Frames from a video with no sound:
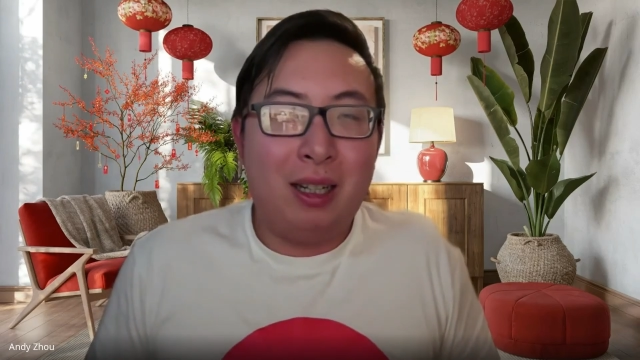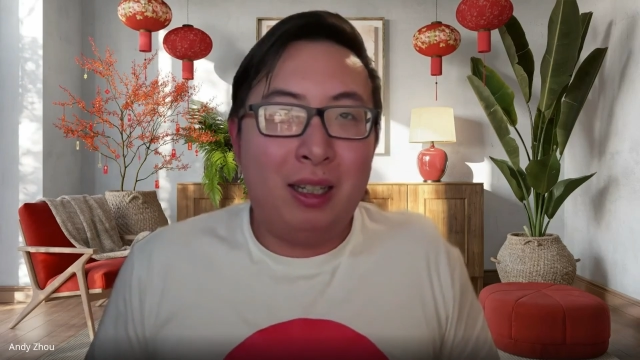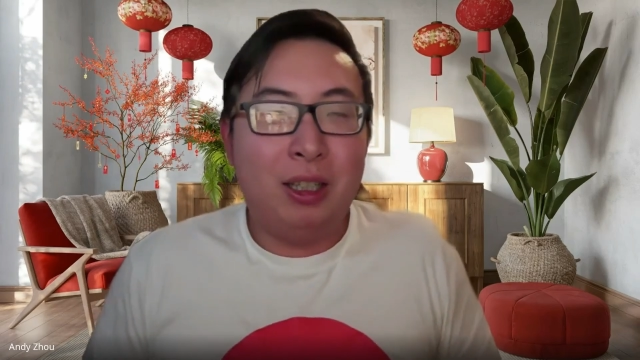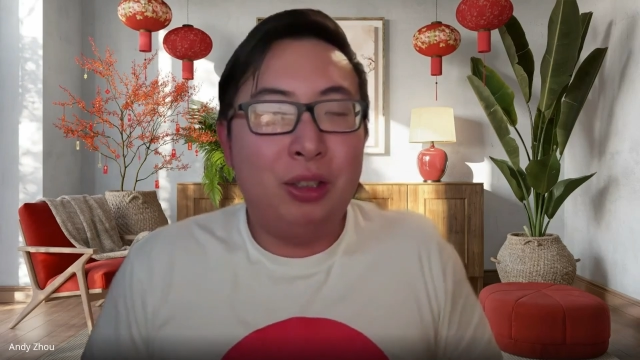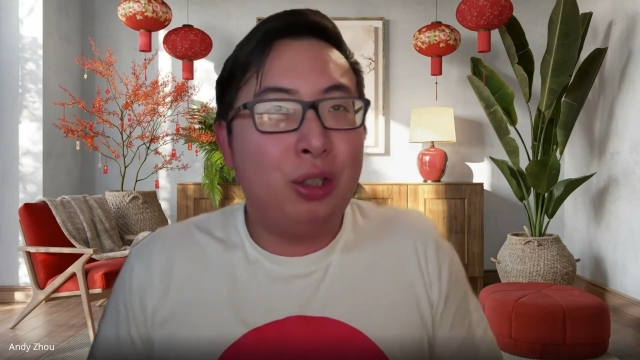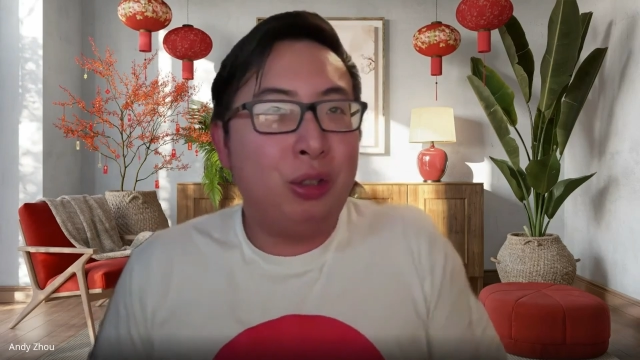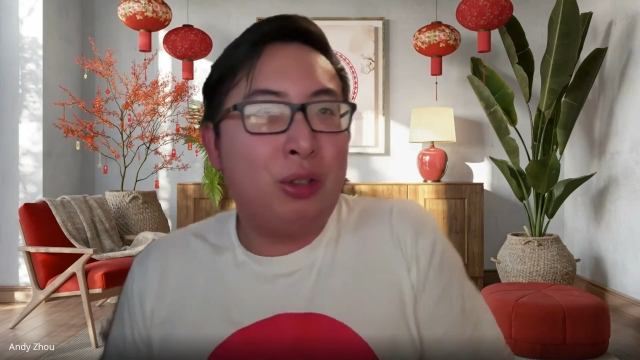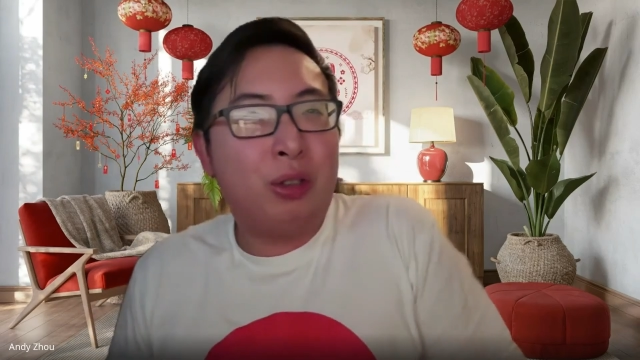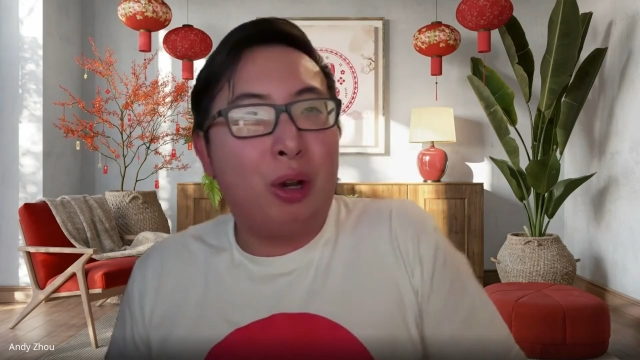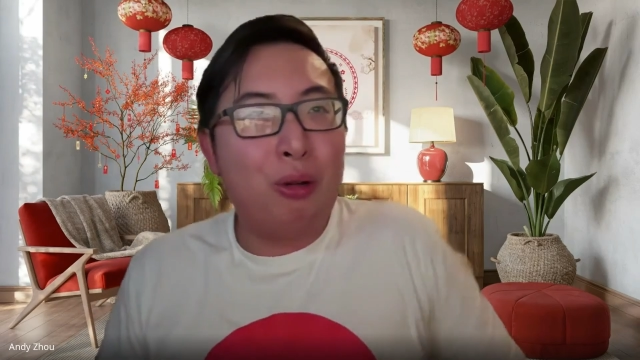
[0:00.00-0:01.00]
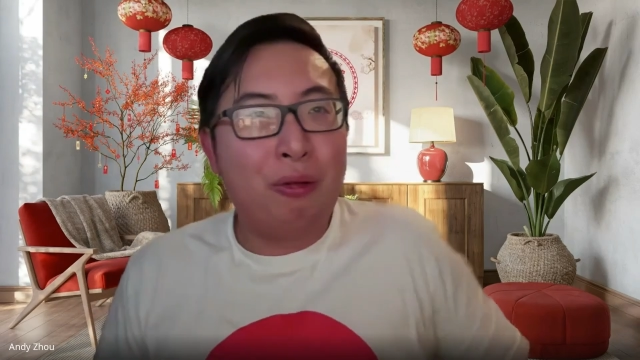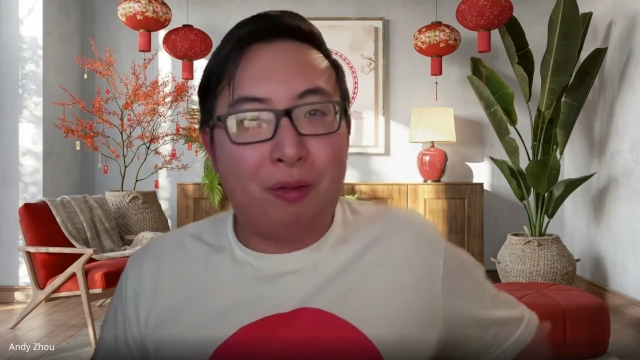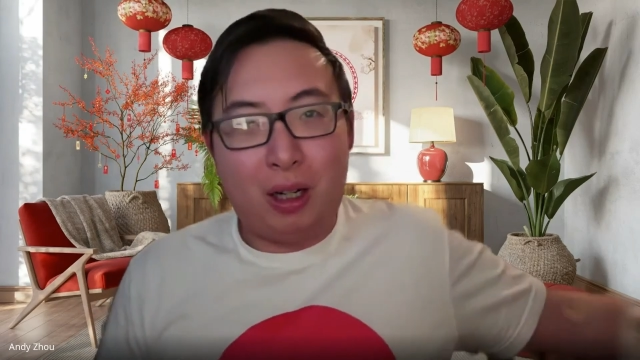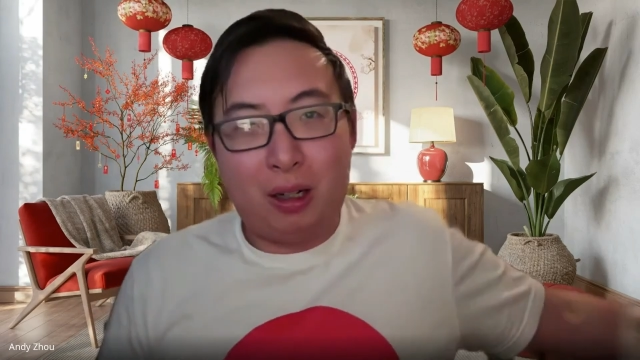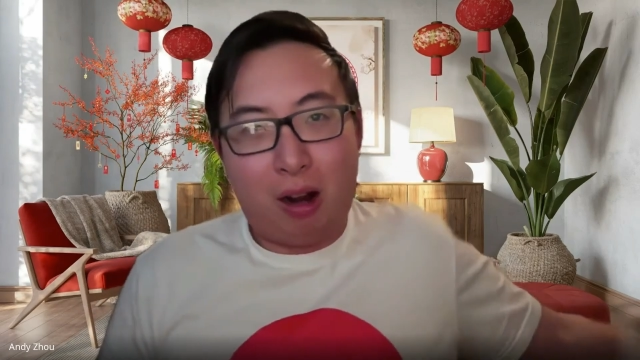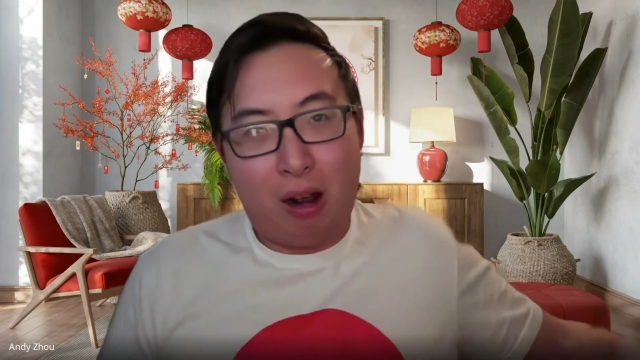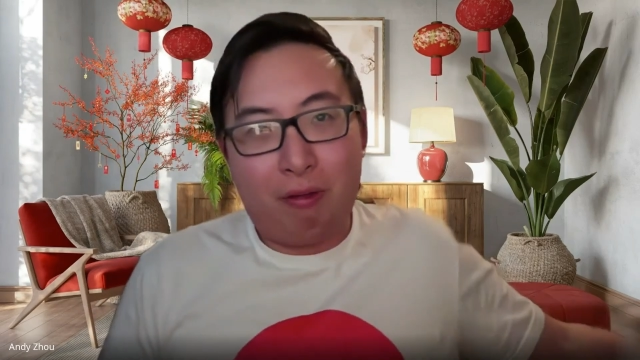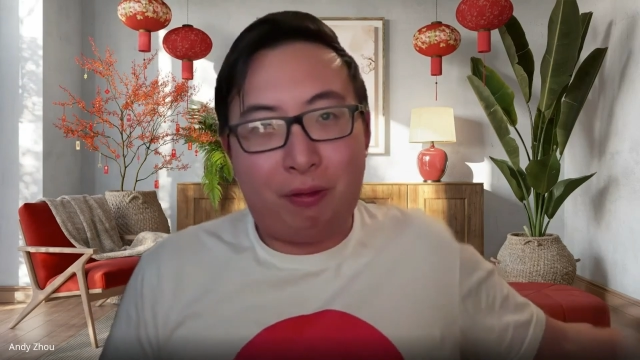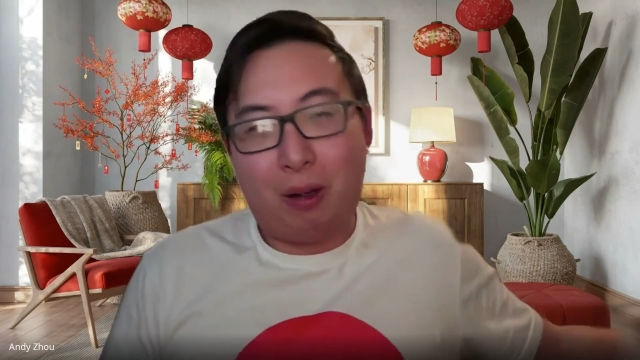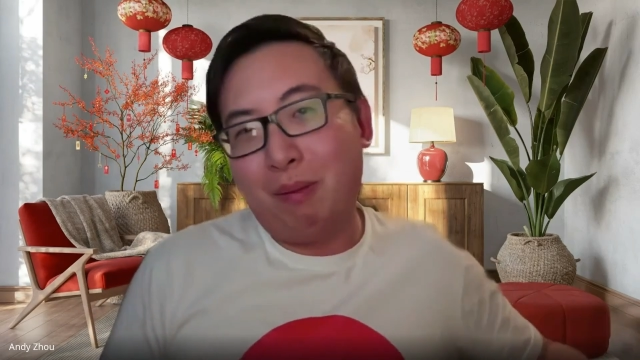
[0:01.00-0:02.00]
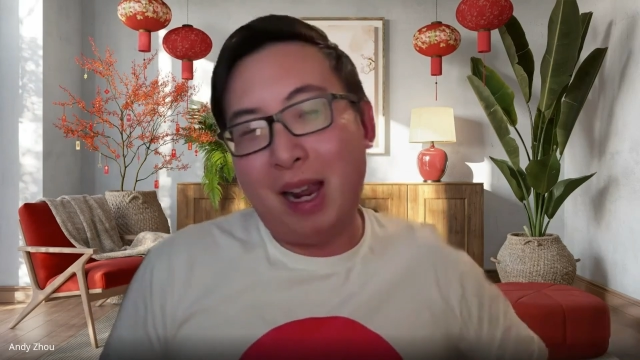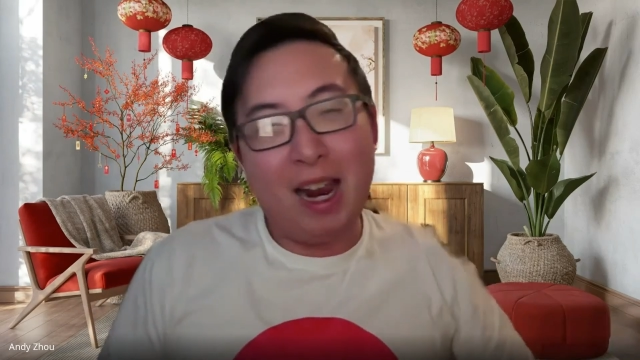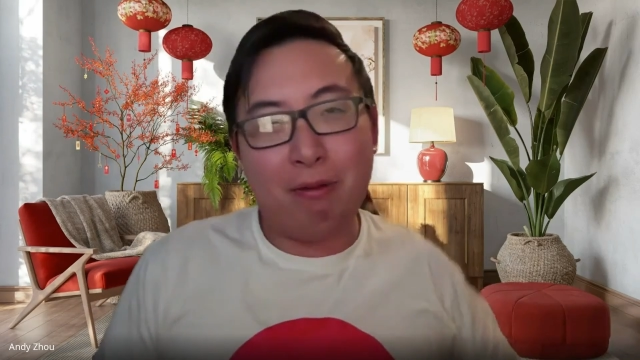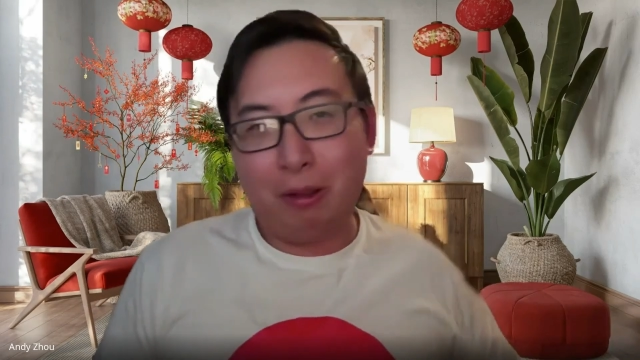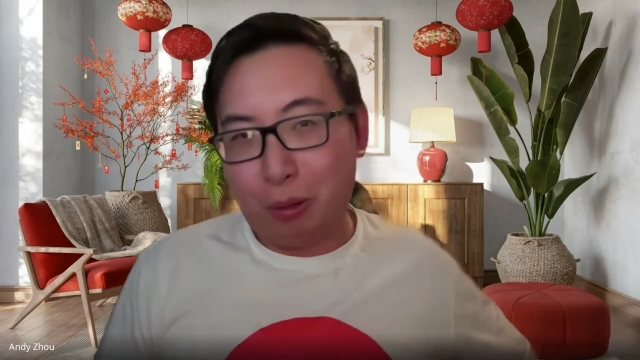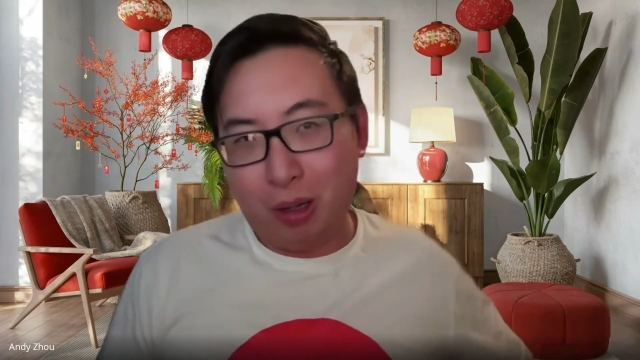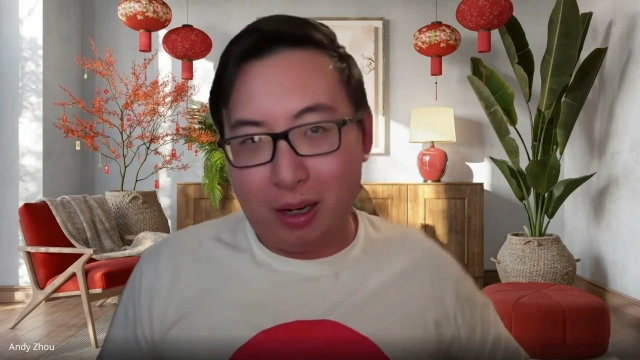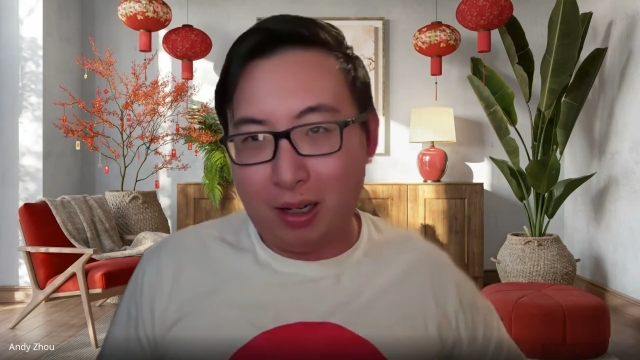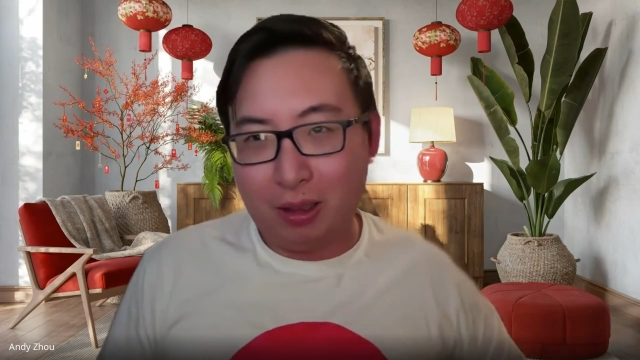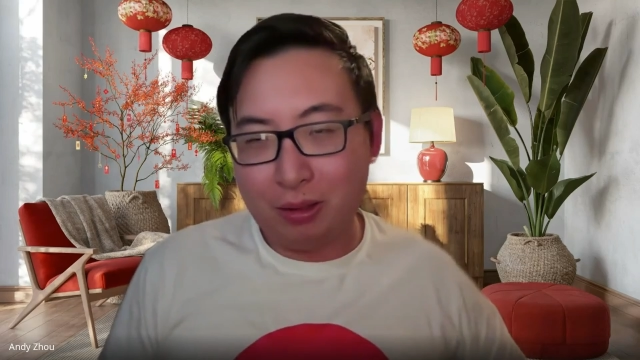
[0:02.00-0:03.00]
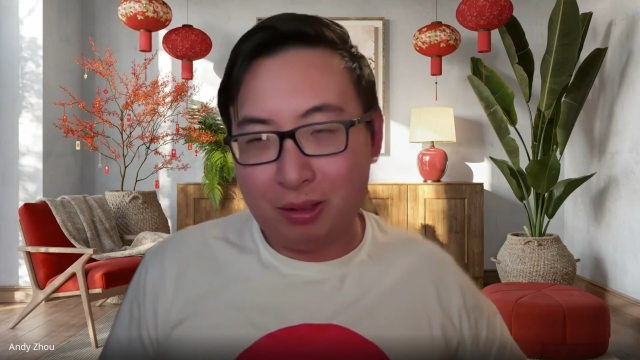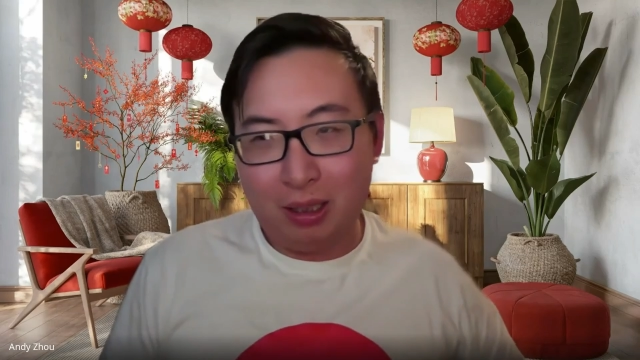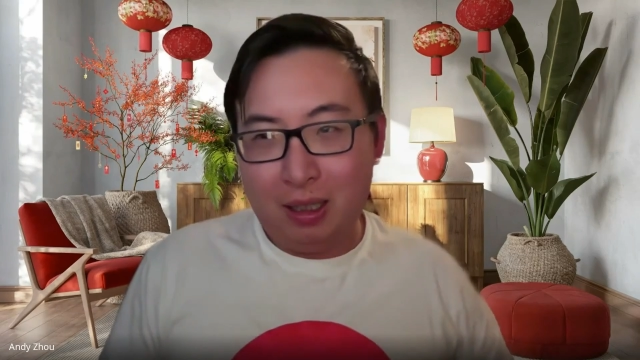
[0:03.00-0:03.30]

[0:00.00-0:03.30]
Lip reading: he's just so far off from everyone else